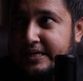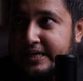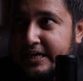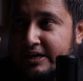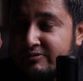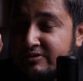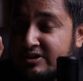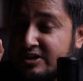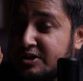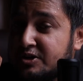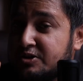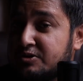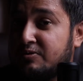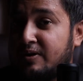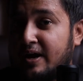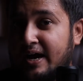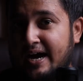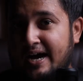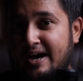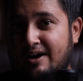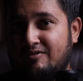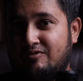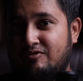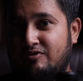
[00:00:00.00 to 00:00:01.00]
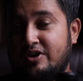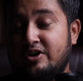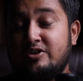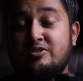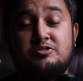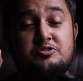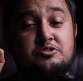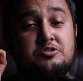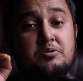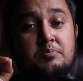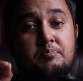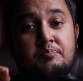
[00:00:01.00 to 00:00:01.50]
you need
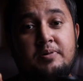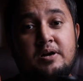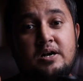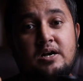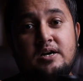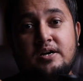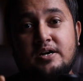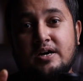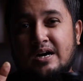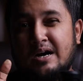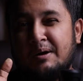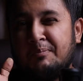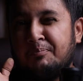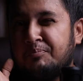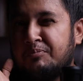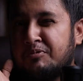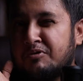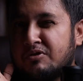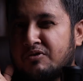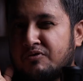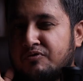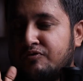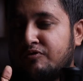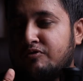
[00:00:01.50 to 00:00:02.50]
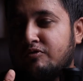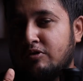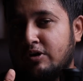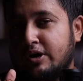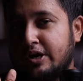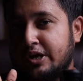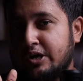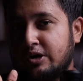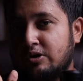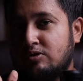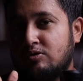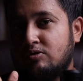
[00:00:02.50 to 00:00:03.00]
to build a
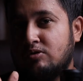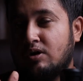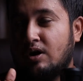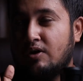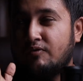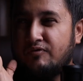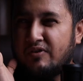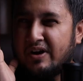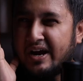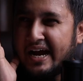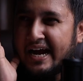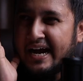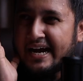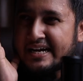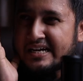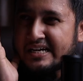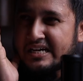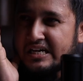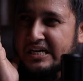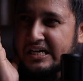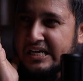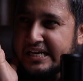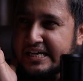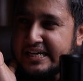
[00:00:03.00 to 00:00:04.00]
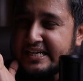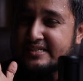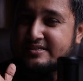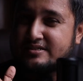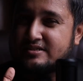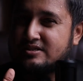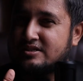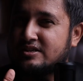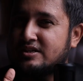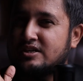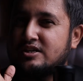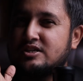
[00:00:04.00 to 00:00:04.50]
portfolio of at
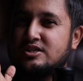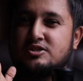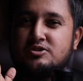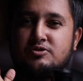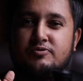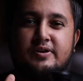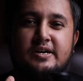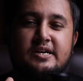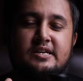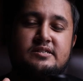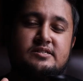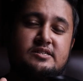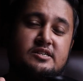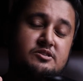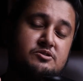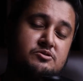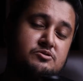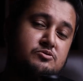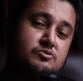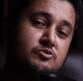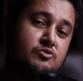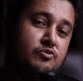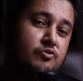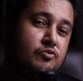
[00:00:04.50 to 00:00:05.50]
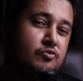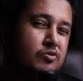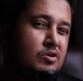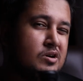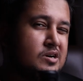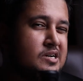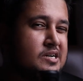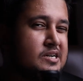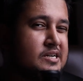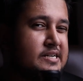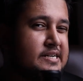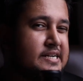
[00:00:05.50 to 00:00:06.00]
least 20 to
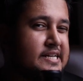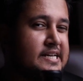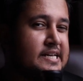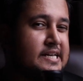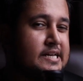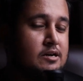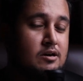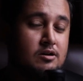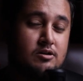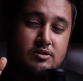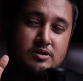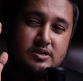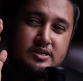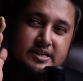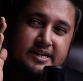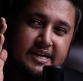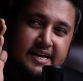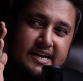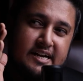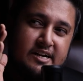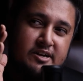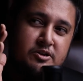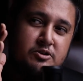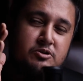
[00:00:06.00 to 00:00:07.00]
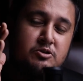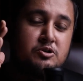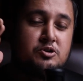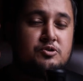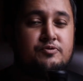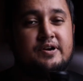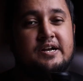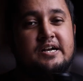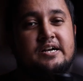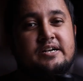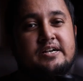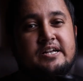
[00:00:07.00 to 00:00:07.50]
40 or 10 to
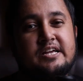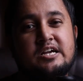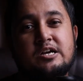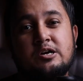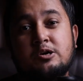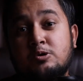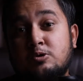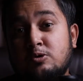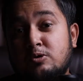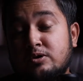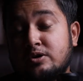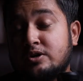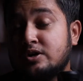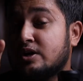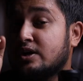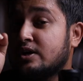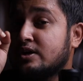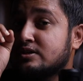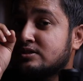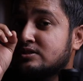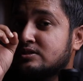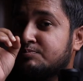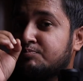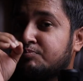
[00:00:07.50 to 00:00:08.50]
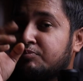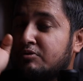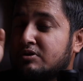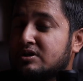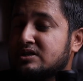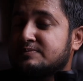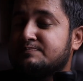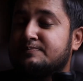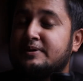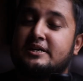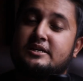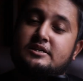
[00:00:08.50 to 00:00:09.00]
20 good
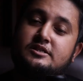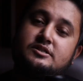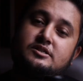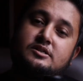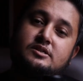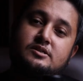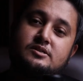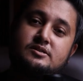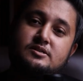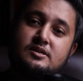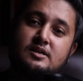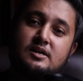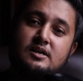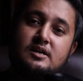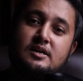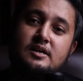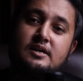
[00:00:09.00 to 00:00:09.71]
sports pictures